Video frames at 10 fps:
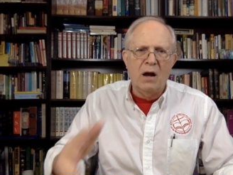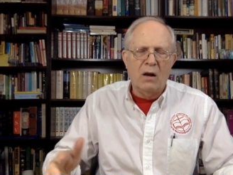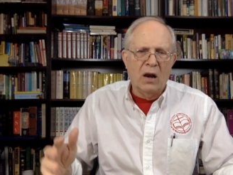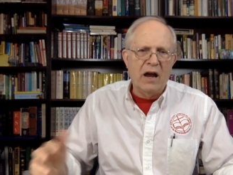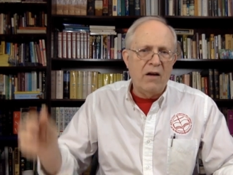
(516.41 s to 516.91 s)

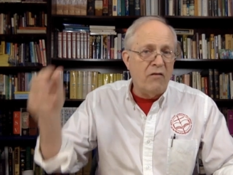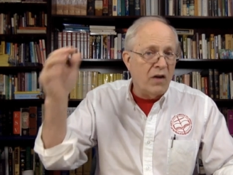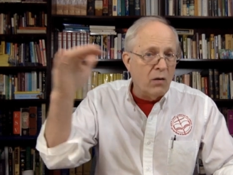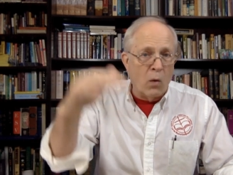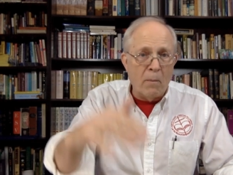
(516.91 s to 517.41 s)
live
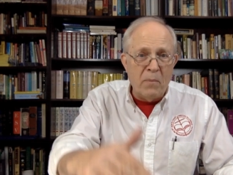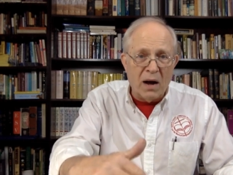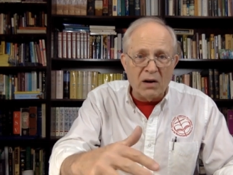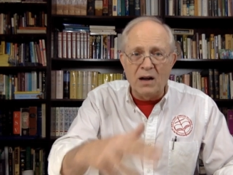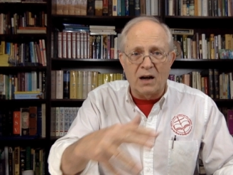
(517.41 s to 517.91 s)
in
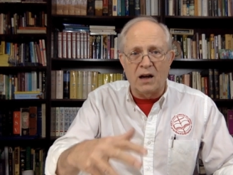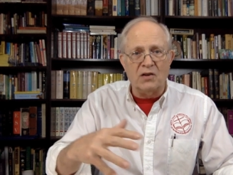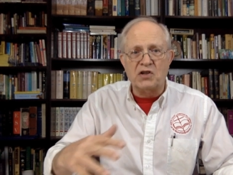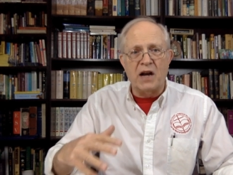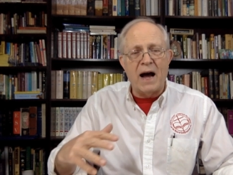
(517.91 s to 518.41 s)
rebellion
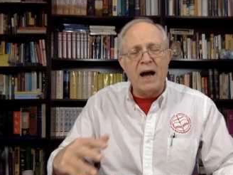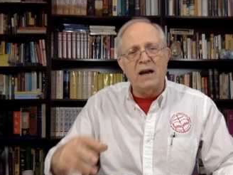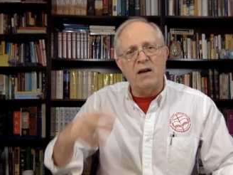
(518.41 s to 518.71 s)
against God